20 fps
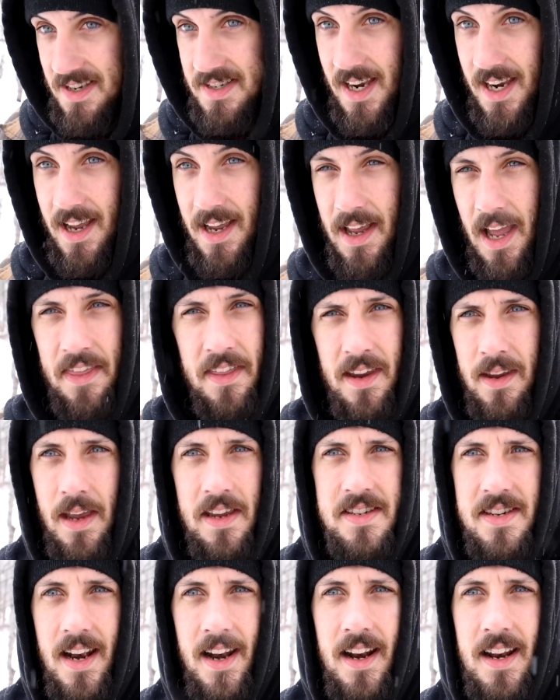say, I think I
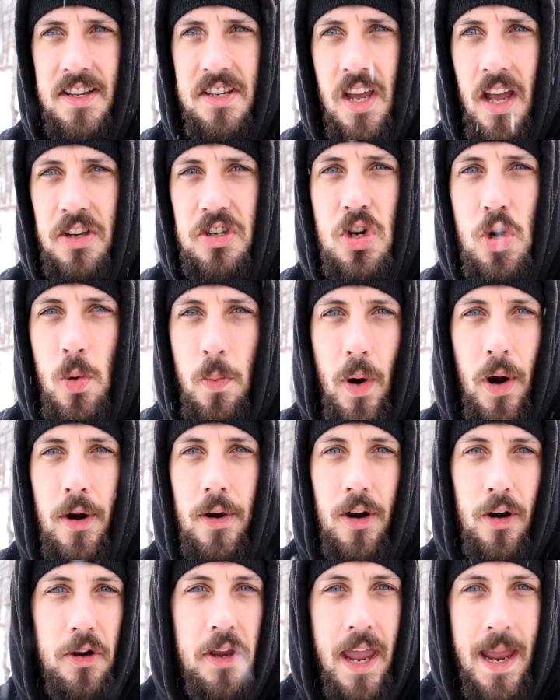said it, it's a
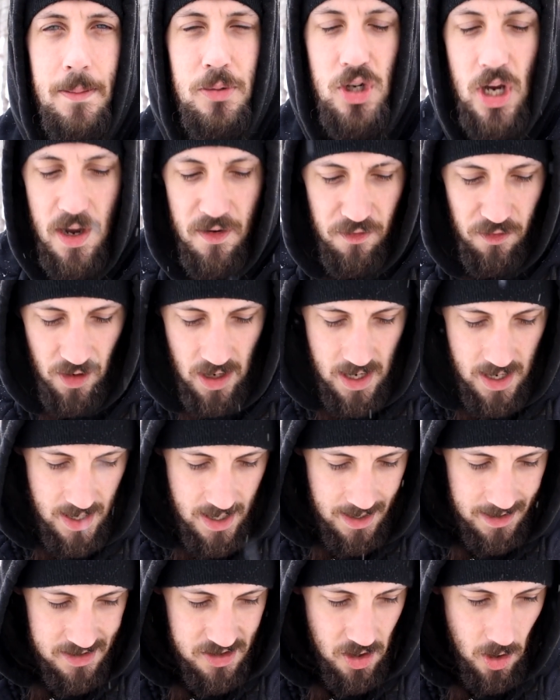2-burner camp chef.
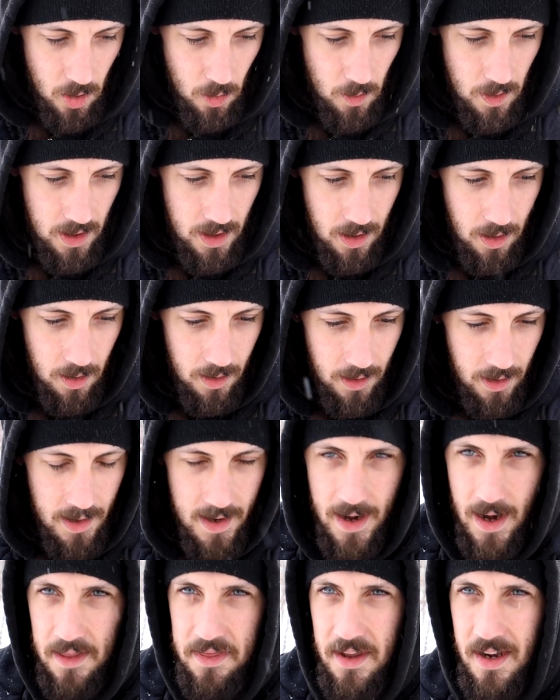So
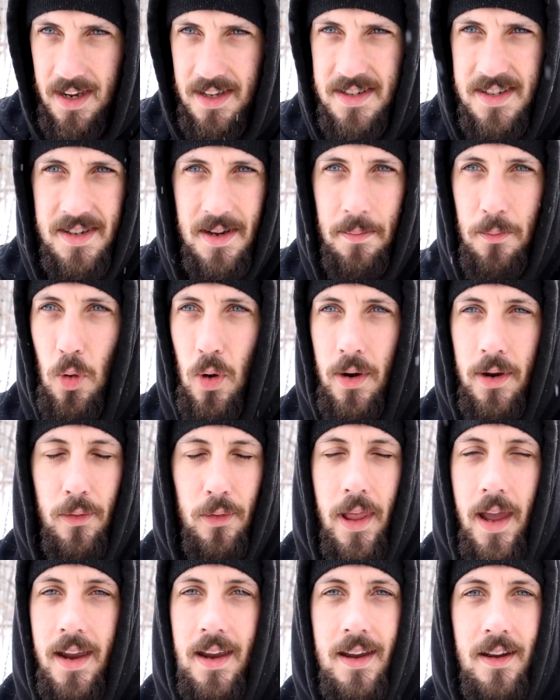and I think it's somewhere
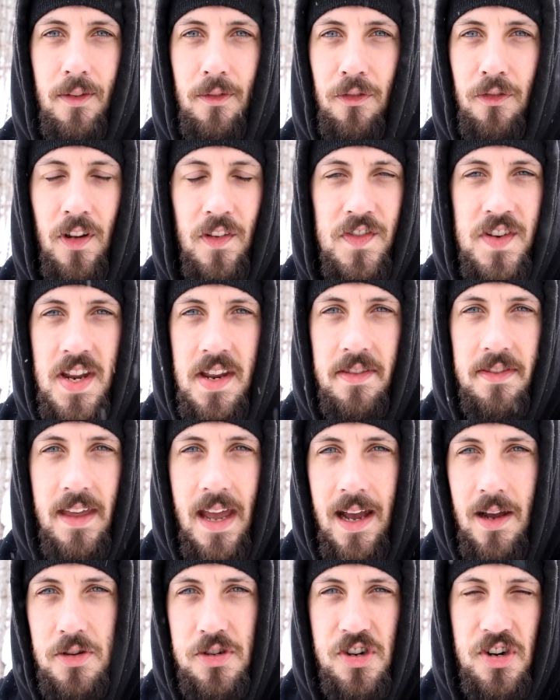like
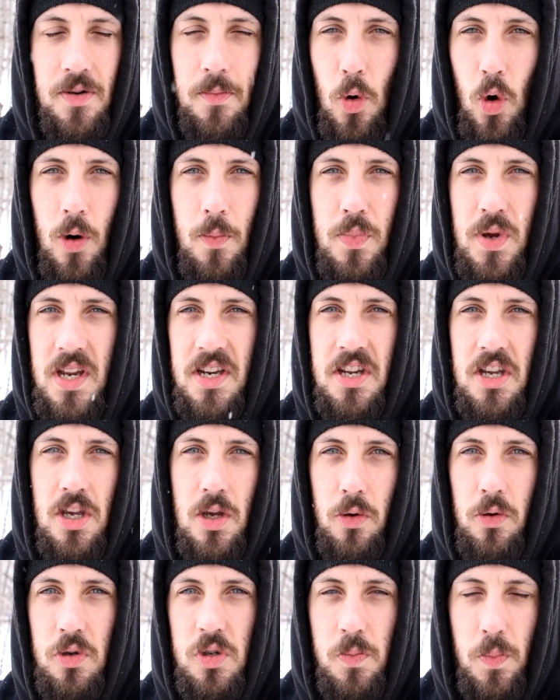15,000 or more
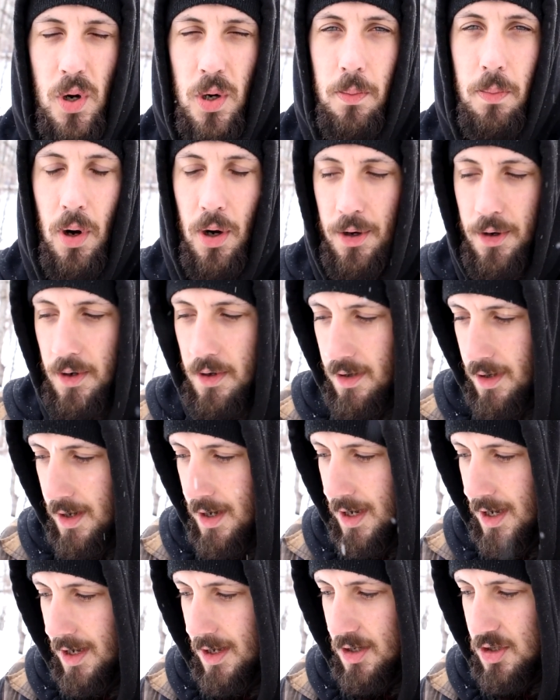BTUs per burner.
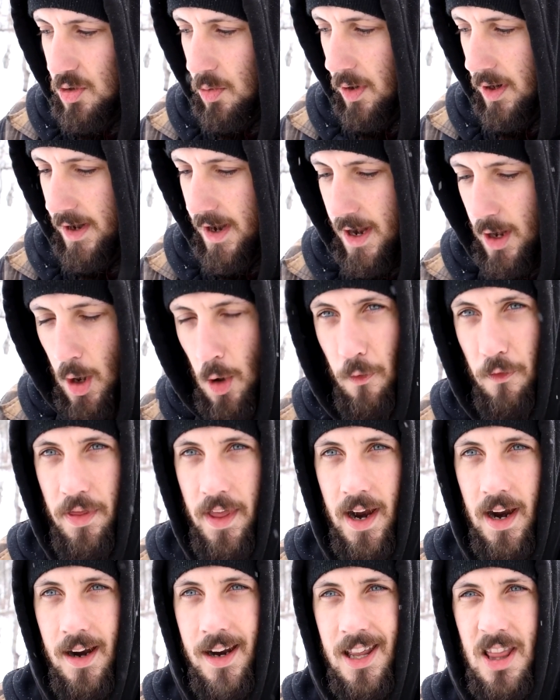So we're going to head over
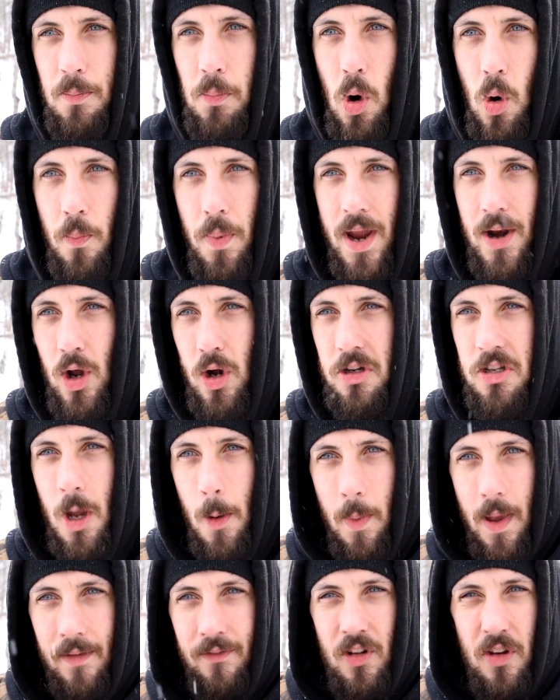there, get the propane hooked
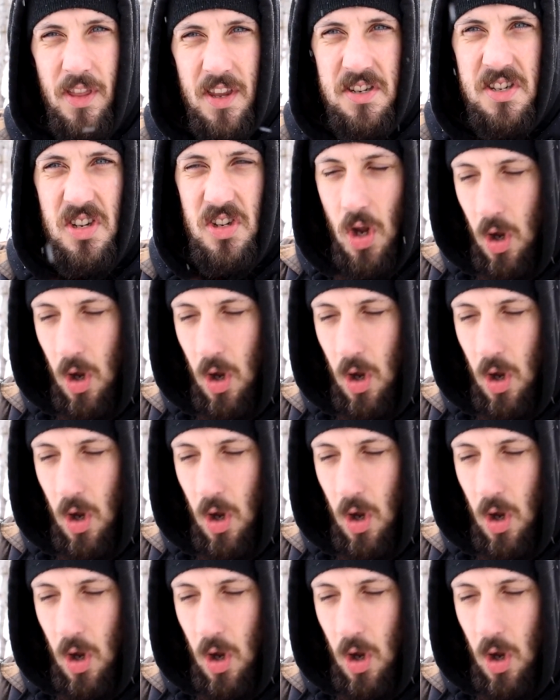up after this is